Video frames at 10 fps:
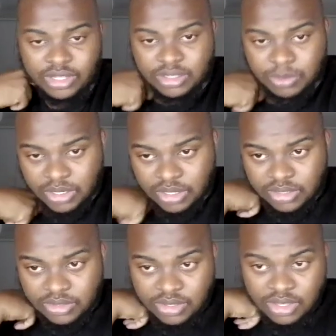
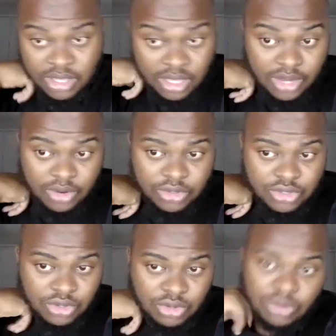experience. And
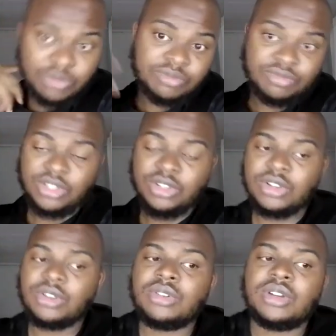also,
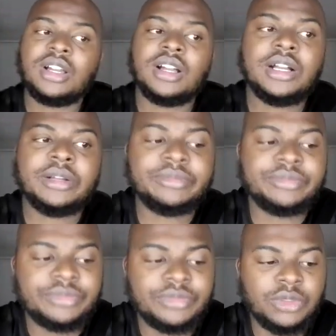
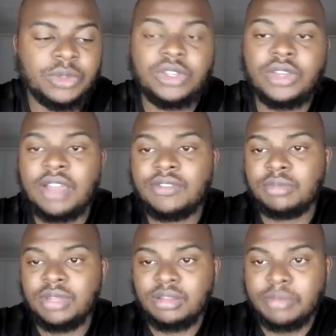when you have a
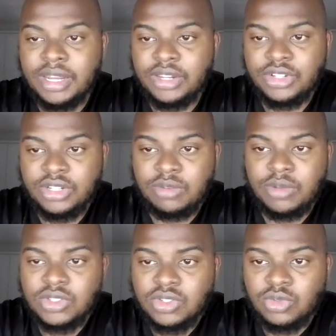middle manager that
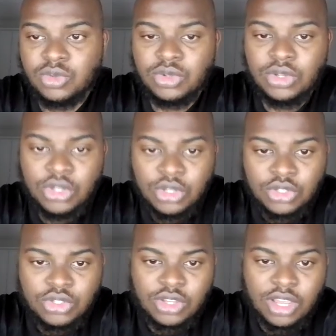wants to
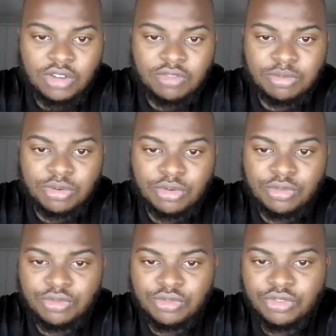kind of
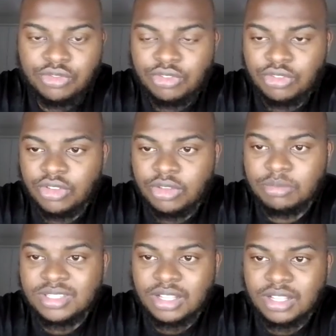prove
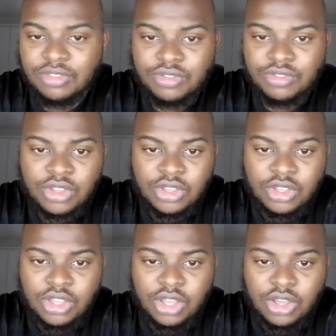himself,
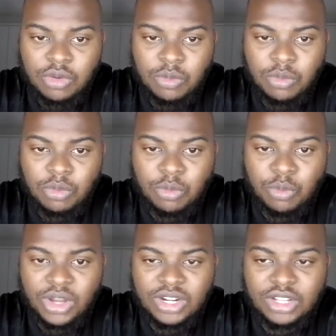
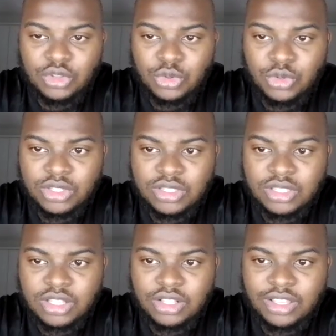what he'll do is
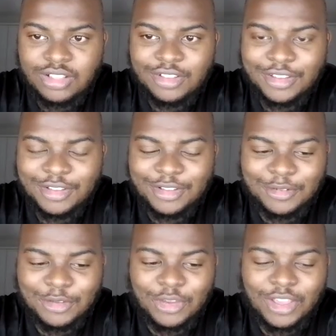he'll
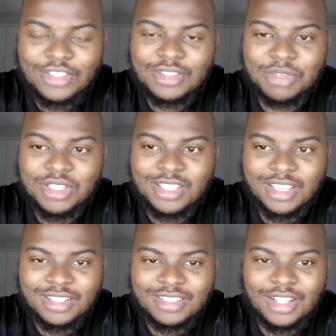you get into a meeting
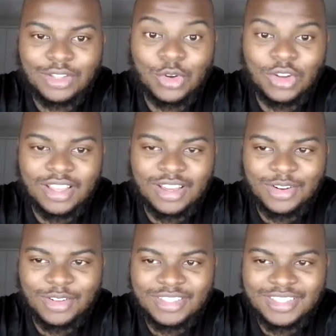and he'll start calling out
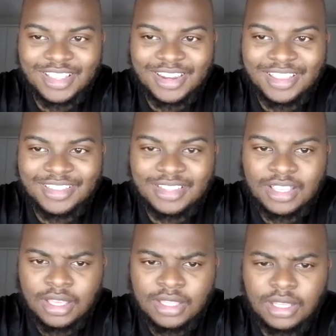all these NAs.
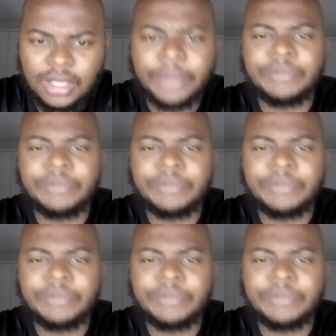So,